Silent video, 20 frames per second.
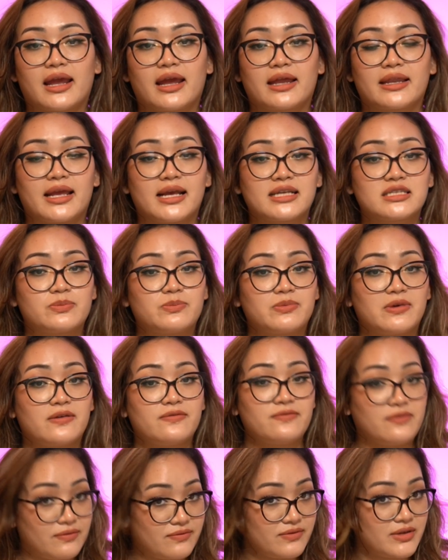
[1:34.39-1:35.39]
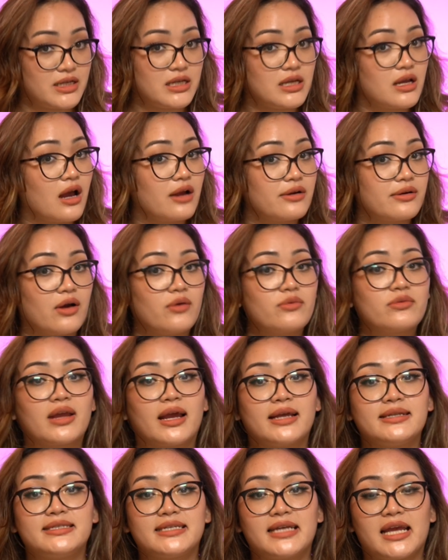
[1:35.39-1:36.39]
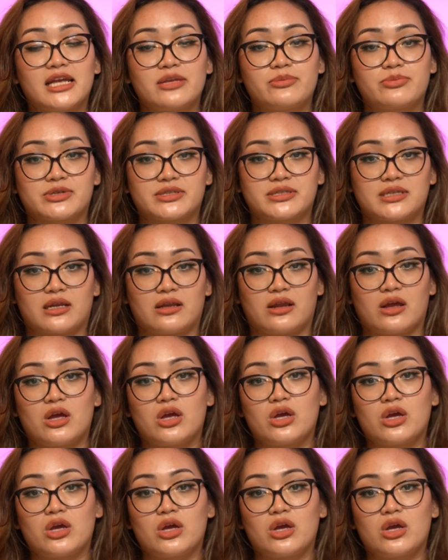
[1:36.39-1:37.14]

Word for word: and SPF 50 around 98%